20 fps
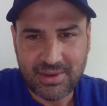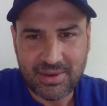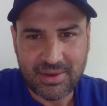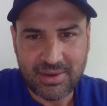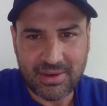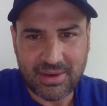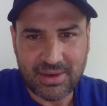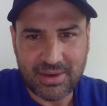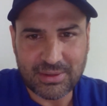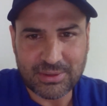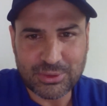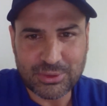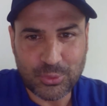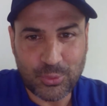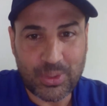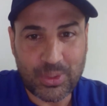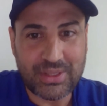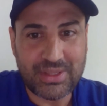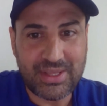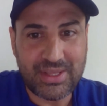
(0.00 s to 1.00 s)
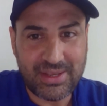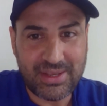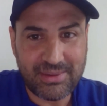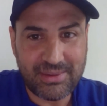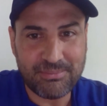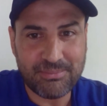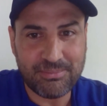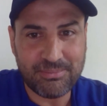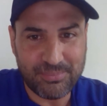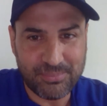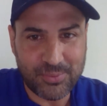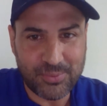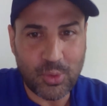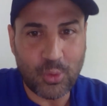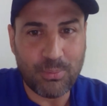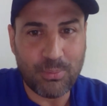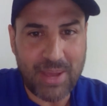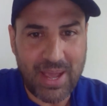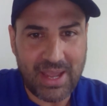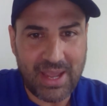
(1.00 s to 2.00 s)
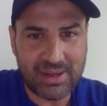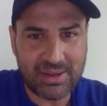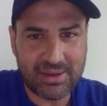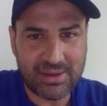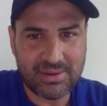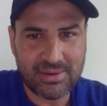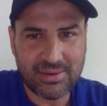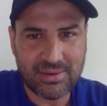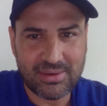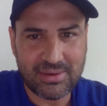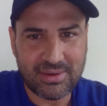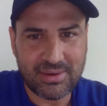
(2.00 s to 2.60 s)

So when they go back,